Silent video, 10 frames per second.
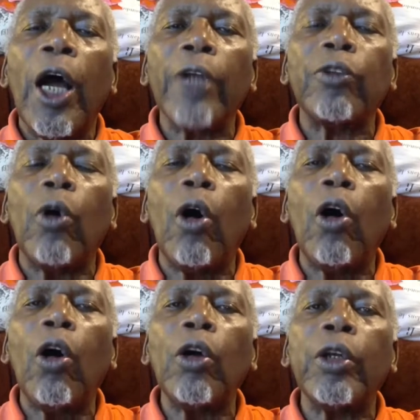and to
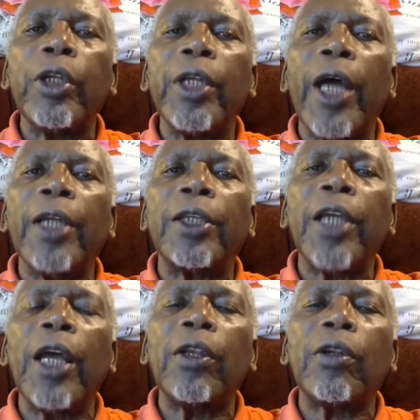all the
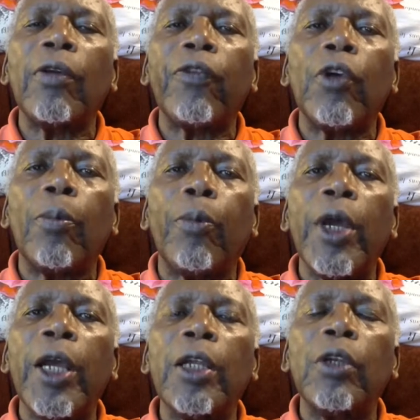9/10 of your
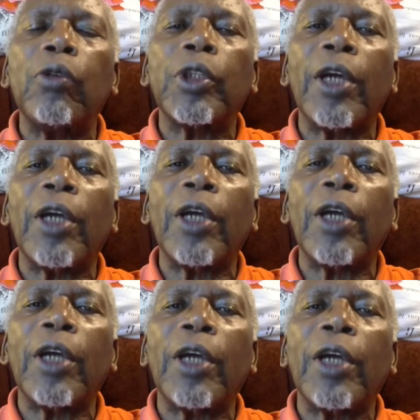brain which
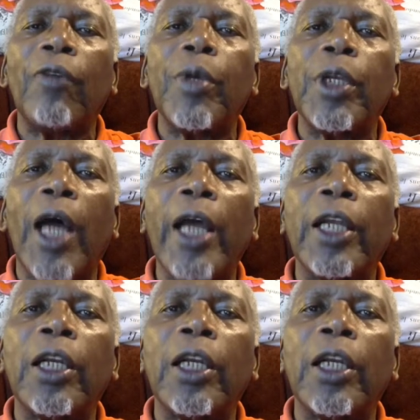have been idle